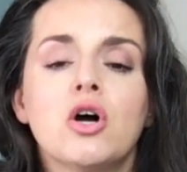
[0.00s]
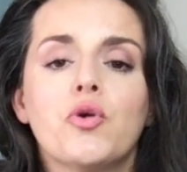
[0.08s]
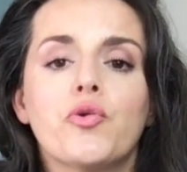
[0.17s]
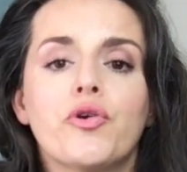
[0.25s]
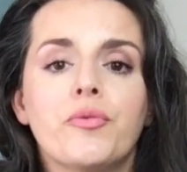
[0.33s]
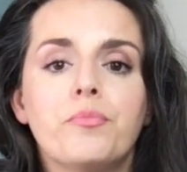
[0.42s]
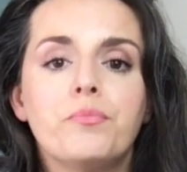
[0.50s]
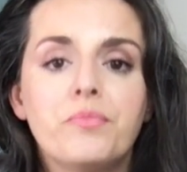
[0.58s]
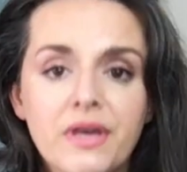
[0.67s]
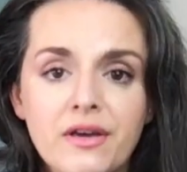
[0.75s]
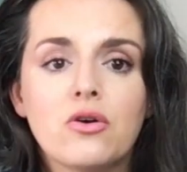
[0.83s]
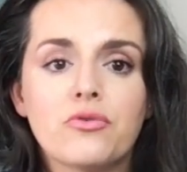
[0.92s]
were a
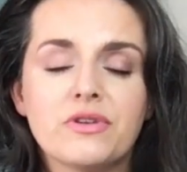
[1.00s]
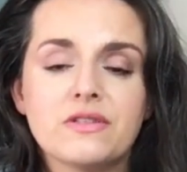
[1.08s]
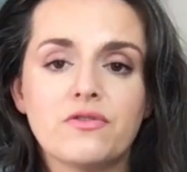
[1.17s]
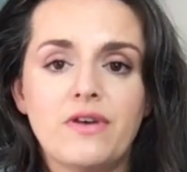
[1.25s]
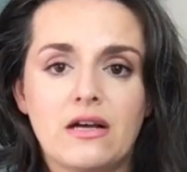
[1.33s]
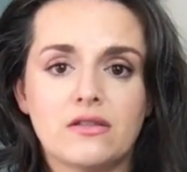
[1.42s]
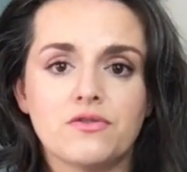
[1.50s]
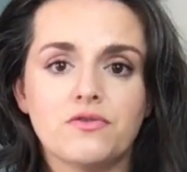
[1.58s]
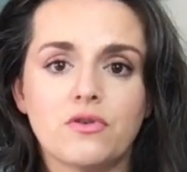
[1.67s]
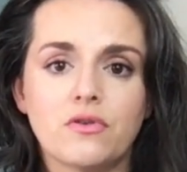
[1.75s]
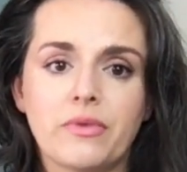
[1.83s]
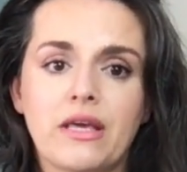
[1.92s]
big risk factor
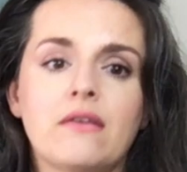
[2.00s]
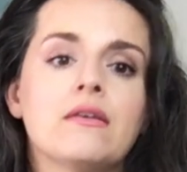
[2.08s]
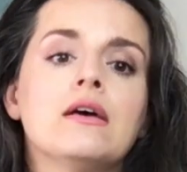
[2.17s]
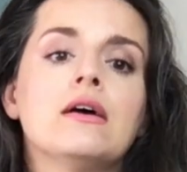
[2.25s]
for me.